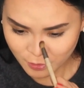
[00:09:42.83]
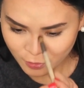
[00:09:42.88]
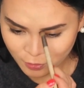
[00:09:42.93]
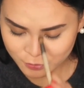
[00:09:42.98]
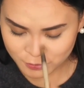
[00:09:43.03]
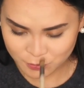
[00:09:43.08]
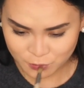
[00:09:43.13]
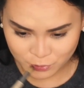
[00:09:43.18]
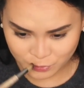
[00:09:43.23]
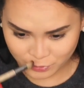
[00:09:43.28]

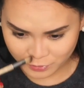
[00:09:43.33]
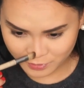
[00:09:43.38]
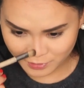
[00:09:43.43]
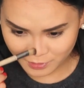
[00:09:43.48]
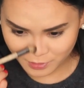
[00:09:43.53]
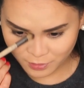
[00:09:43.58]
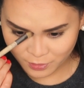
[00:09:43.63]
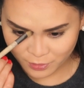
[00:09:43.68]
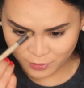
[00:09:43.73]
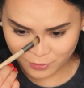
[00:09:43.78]

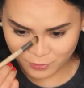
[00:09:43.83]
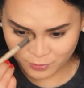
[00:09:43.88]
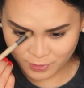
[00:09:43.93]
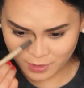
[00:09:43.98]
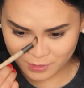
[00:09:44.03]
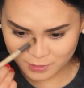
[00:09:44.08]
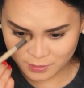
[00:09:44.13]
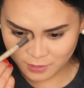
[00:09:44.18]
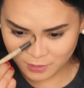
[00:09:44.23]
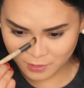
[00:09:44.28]
contour or yung
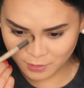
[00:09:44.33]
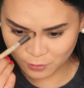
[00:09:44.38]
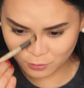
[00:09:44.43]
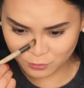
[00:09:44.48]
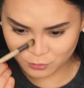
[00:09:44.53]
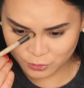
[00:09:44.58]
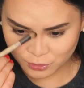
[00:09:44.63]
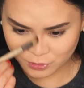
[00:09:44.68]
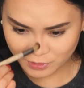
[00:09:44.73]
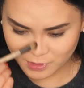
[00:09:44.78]
ating
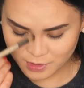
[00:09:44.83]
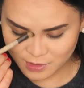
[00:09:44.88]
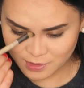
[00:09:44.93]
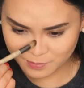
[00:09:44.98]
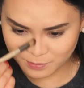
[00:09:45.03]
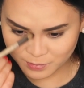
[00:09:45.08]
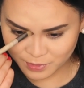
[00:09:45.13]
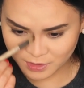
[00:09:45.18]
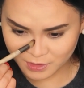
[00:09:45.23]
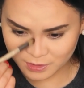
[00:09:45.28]
illusion
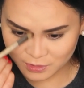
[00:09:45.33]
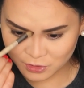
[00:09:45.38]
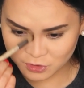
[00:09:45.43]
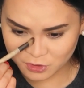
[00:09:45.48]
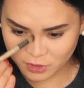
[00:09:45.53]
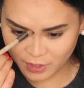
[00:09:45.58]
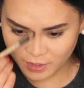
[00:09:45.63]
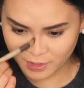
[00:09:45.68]
sa bridge